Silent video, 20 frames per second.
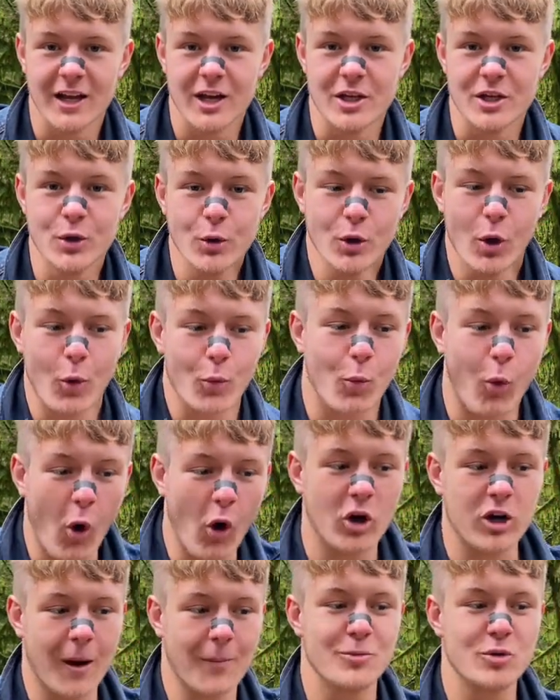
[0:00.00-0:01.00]
You don't
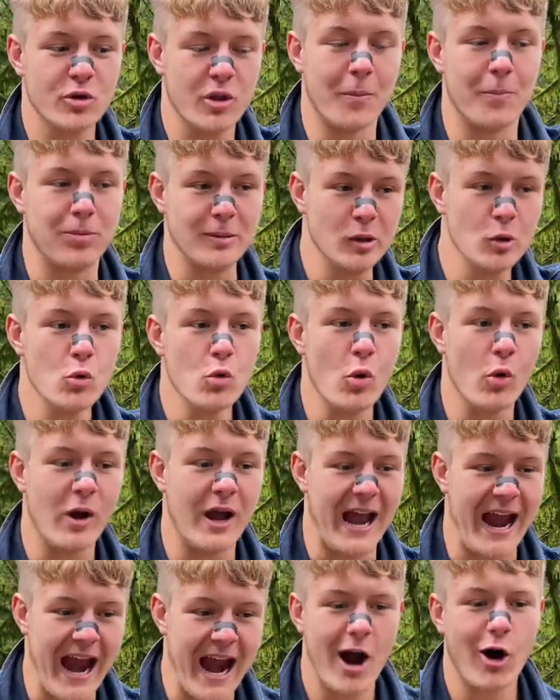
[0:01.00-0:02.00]
walk up to the blue
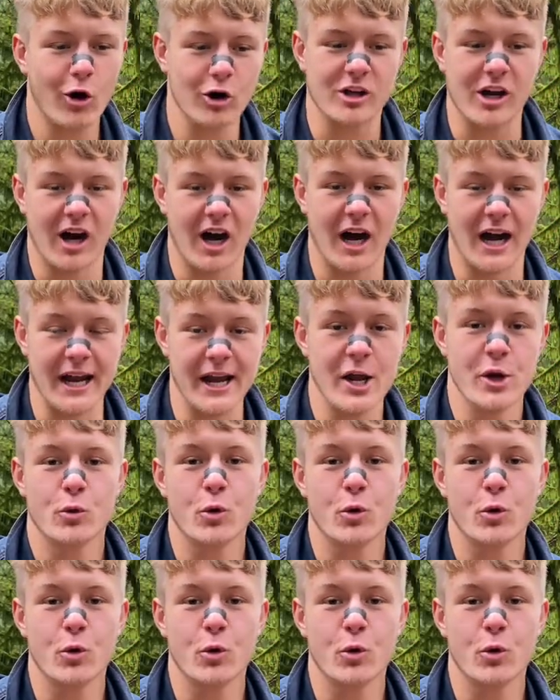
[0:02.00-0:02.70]
hair guy,